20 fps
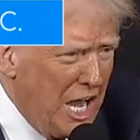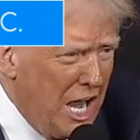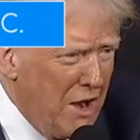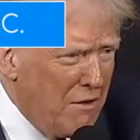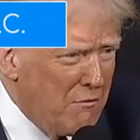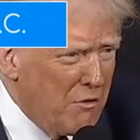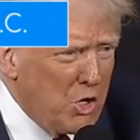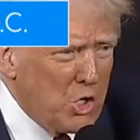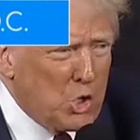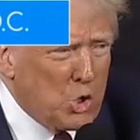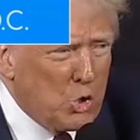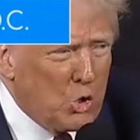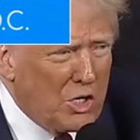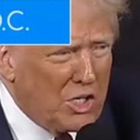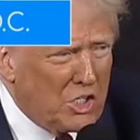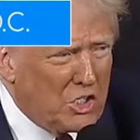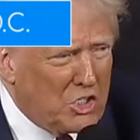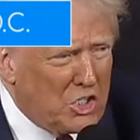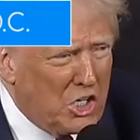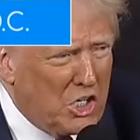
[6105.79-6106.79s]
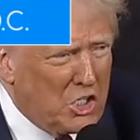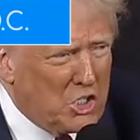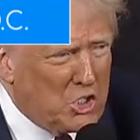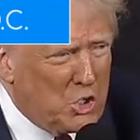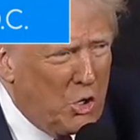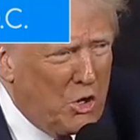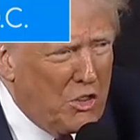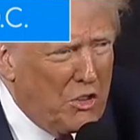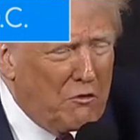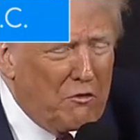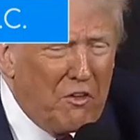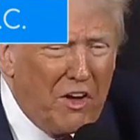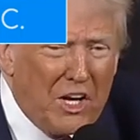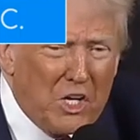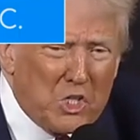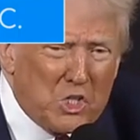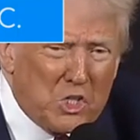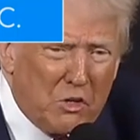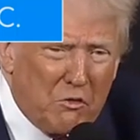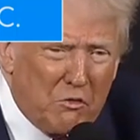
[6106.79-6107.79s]
ever to exist on the
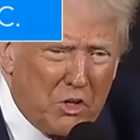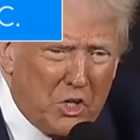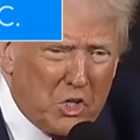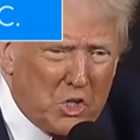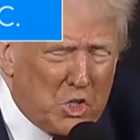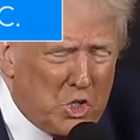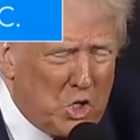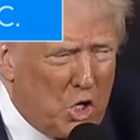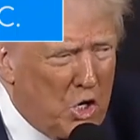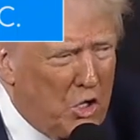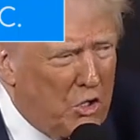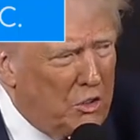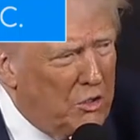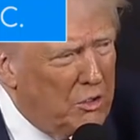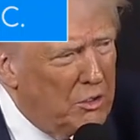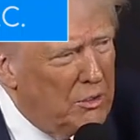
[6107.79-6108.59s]
face of this earth.